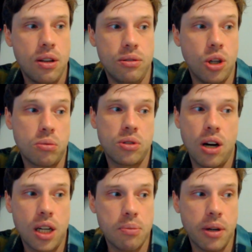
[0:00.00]
don't
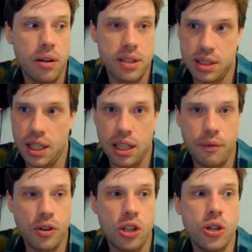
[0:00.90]
talk about is like
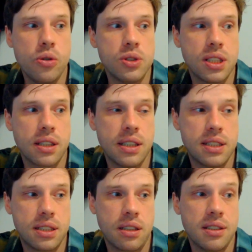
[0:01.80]
using
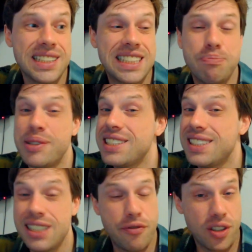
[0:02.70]
these skills
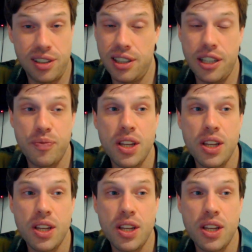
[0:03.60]
specifically